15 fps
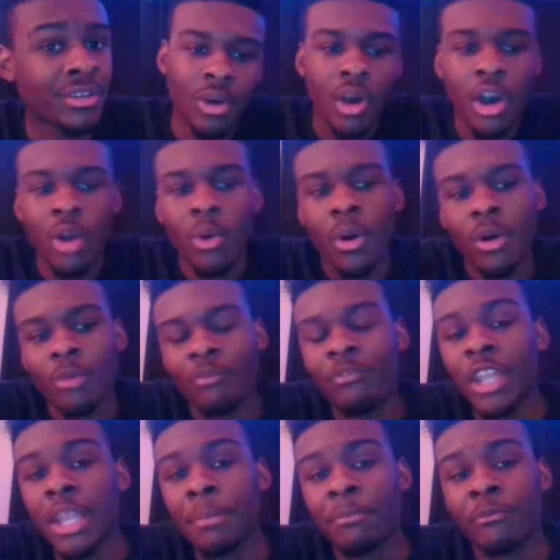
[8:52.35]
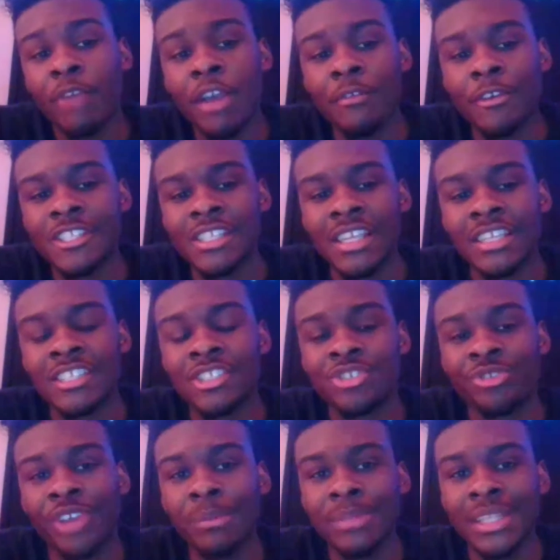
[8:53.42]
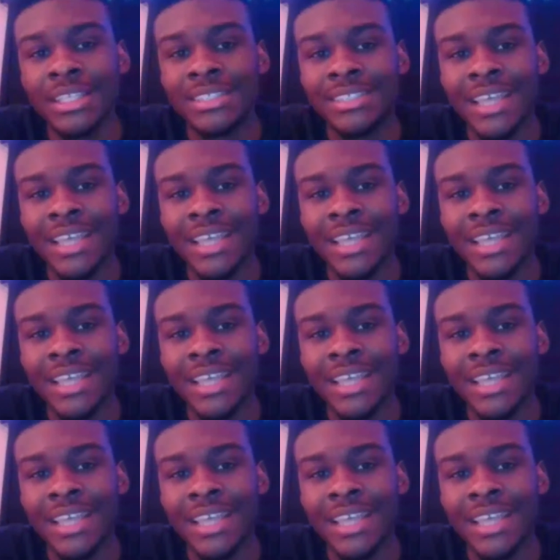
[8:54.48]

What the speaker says: Oh, Philip Rivers is extremely